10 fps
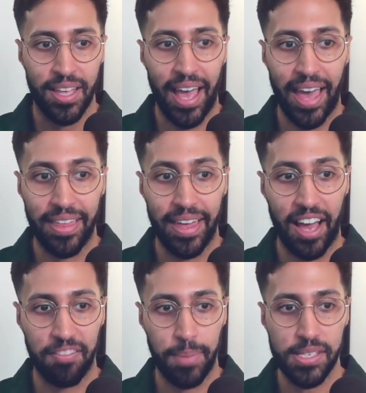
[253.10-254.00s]
and then
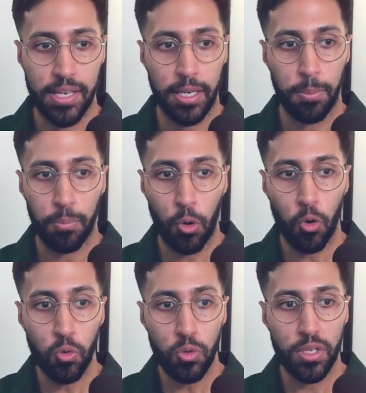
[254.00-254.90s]
I've basically
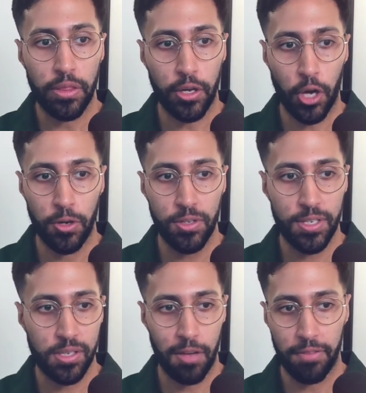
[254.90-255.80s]
pulled the code.
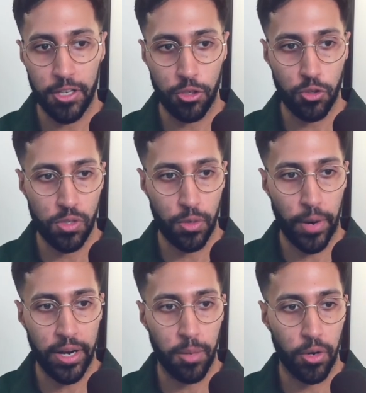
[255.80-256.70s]
So if I just choose a
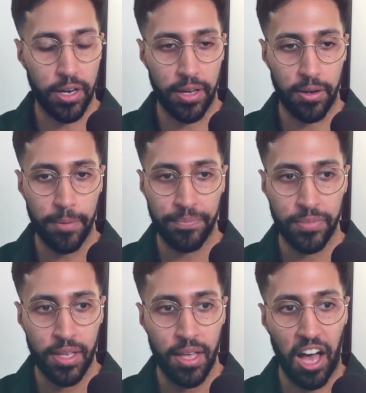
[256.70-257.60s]
random one here,
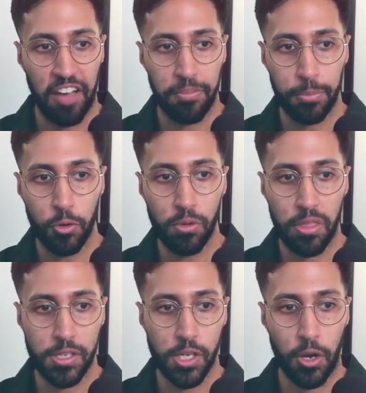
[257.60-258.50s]
I've pulled
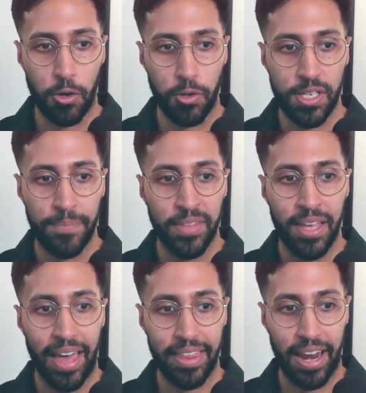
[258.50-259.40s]
this code,
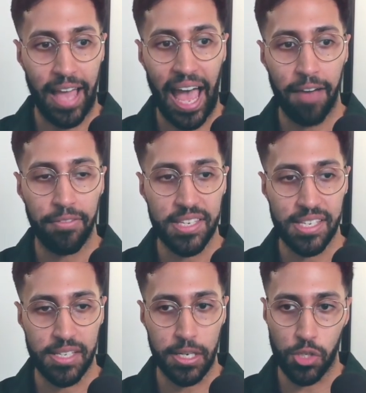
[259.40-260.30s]
and then I have this
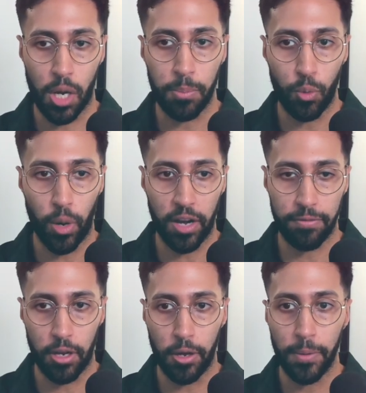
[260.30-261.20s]
as an example
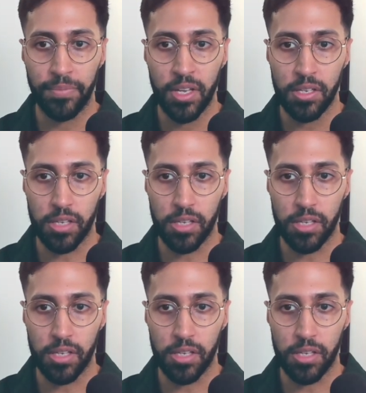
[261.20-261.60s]
workflow. So